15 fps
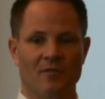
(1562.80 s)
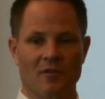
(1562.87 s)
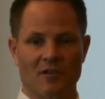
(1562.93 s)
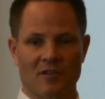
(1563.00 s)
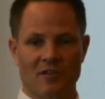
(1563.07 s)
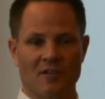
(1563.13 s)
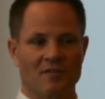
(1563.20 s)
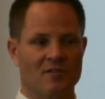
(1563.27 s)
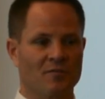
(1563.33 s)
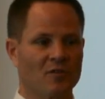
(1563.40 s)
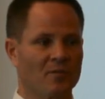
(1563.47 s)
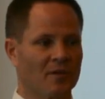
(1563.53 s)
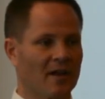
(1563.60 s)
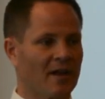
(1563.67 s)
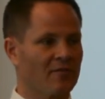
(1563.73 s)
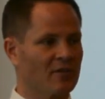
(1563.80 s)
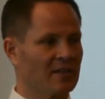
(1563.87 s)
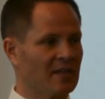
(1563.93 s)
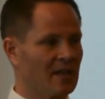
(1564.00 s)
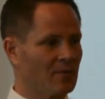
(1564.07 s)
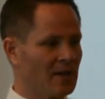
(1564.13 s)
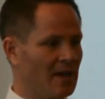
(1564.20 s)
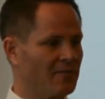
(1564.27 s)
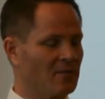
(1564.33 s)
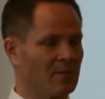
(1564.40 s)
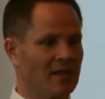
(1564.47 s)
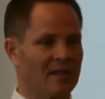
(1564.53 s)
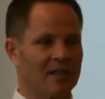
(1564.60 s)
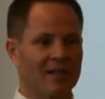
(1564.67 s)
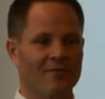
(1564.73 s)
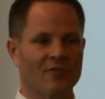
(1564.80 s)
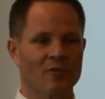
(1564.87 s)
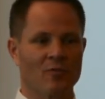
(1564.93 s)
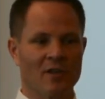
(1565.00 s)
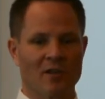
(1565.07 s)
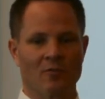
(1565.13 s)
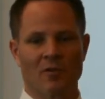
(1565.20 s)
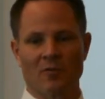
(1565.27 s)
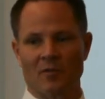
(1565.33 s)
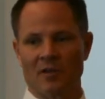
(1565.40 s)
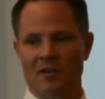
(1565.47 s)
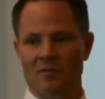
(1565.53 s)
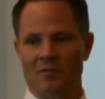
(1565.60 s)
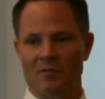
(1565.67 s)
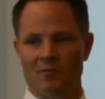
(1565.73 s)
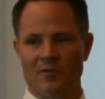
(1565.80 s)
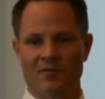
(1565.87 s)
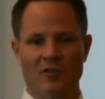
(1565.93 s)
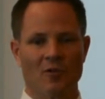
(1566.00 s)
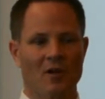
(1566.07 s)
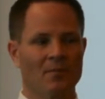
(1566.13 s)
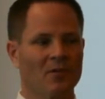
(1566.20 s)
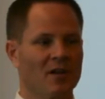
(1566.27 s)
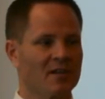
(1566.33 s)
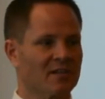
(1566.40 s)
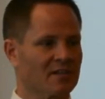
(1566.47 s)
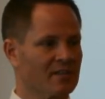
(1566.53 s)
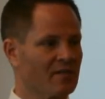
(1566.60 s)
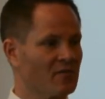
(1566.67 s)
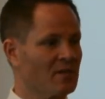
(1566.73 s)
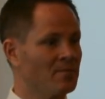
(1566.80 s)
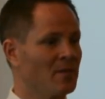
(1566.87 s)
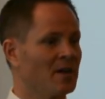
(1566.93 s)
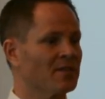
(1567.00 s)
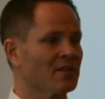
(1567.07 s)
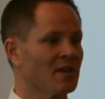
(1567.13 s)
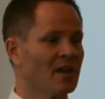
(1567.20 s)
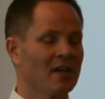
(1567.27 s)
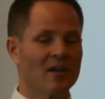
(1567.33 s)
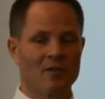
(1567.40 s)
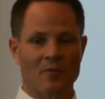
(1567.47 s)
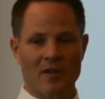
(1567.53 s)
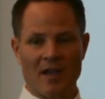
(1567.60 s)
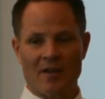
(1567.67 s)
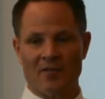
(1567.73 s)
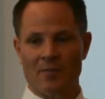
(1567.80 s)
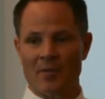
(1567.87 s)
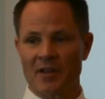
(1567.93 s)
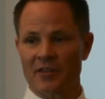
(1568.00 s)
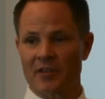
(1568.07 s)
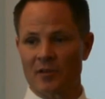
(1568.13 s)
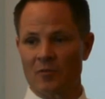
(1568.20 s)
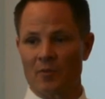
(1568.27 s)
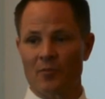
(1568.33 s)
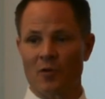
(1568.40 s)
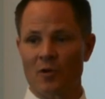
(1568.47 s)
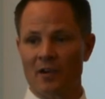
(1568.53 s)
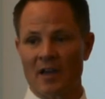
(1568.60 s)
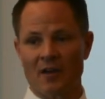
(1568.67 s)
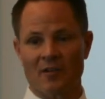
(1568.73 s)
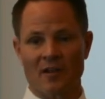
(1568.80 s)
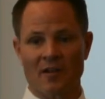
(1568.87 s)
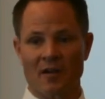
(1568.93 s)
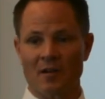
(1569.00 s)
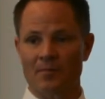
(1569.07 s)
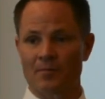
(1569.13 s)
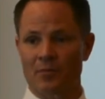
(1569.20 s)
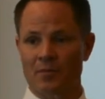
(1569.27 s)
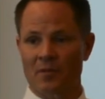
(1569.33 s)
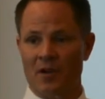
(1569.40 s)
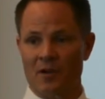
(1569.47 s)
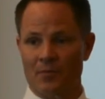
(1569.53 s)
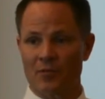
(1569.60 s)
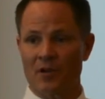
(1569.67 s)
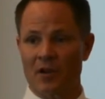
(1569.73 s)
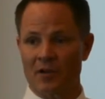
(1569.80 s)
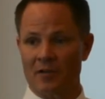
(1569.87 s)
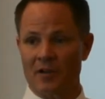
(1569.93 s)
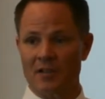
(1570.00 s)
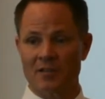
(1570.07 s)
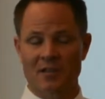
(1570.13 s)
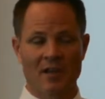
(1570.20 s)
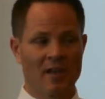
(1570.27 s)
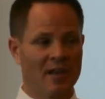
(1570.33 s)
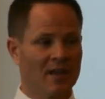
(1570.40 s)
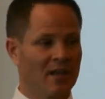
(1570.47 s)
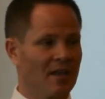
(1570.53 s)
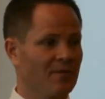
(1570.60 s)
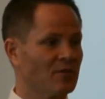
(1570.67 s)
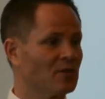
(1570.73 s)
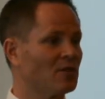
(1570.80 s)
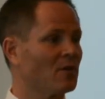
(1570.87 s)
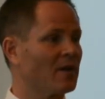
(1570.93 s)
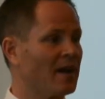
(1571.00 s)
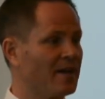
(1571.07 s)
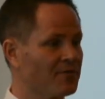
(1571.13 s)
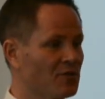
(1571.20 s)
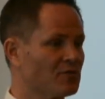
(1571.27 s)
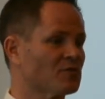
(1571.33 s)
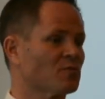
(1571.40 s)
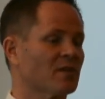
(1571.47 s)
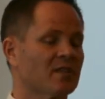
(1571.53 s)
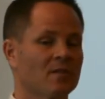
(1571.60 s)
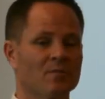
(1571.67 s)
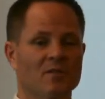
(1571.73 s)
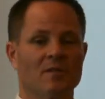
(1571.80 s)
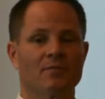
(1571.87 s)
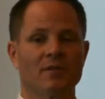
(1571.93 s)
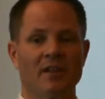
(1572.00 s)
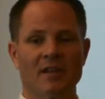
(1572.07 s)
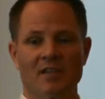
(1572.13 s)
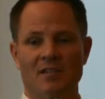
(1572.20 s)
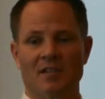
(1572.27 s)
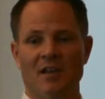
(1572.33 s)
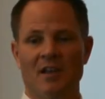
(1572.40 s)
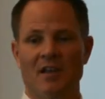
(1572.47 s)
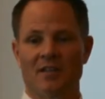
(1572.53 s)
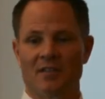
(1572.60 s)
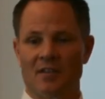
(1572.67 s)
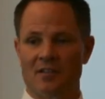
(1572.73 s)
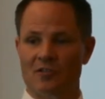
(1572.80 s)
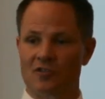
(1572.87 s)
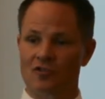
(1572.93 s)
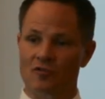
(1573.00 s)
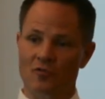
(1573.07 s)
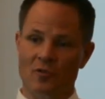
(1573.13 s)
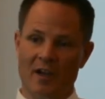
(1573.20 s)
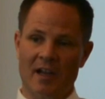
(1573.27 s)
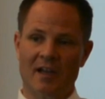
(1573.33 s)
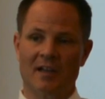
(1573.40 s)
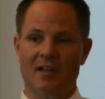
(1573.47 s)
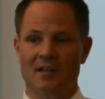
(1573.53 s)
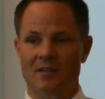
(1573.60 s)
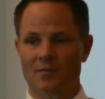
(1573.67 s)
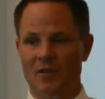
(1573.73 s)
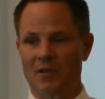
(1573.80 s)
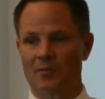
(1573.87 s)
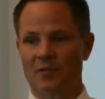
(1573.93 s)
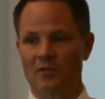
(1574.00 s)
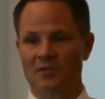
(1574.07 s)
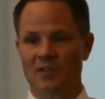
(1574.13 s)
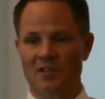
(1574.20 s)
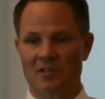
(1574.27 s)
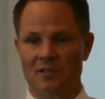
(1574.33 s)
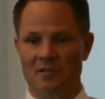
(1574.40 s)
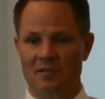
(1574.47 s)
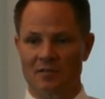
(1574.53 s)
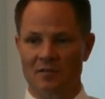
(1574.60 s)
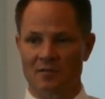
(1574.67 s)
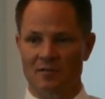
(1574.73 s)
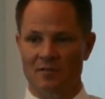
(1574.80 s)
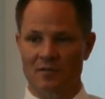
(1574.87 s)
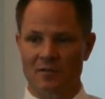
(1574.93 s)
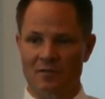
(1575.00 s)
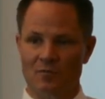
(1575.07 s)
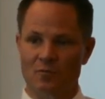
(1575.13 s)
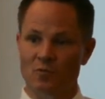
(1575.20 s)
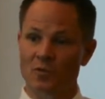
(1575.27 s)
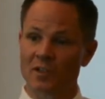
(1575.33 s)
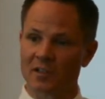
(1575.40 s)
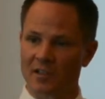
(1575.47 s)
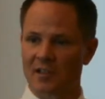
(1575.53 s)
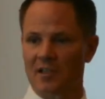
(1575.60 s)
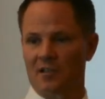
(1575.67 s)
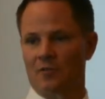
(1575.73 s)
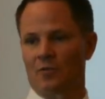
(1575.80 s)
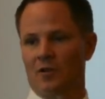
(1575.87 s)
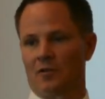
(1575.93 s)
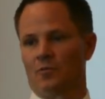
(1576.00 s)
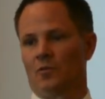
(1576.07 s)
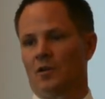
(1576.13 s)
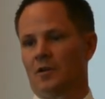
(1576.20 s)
for continuous improvement. Every day we have a meeting. Every week we re review our projects. Every month we have a monthly report out on our, our progress. If you don't have those rhythms in place, then training the people doesn't really get you what